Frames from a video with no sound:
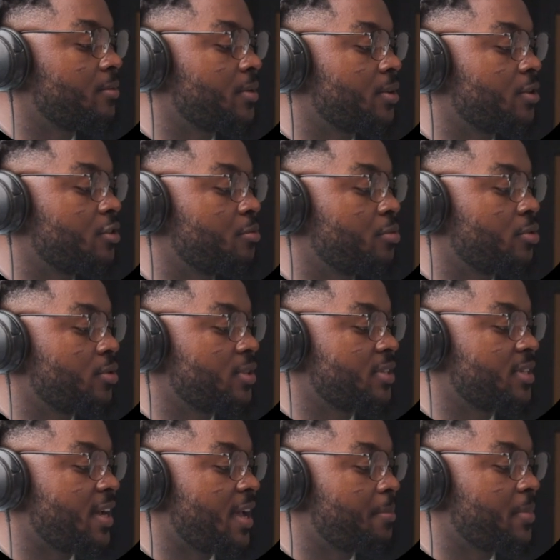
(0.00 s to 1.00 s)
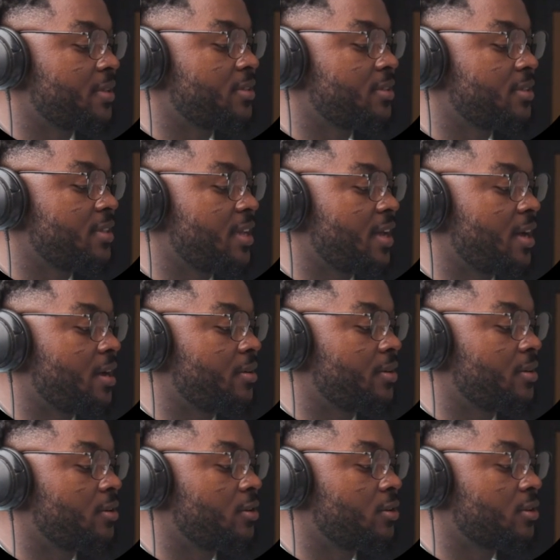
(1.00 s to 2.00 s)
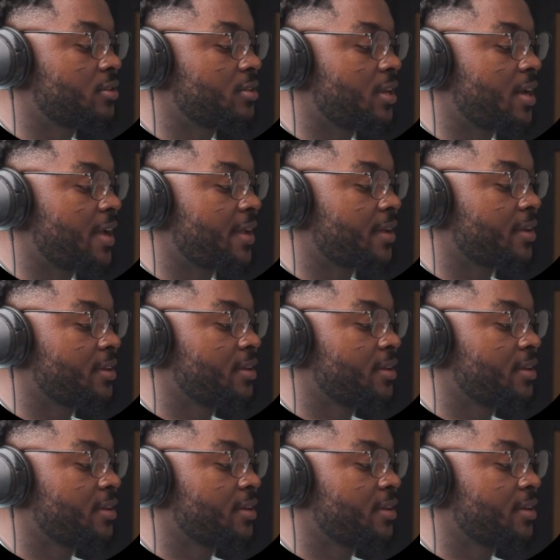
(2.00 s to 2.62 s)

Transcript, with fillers: we're going to prototype it to see how it looks like.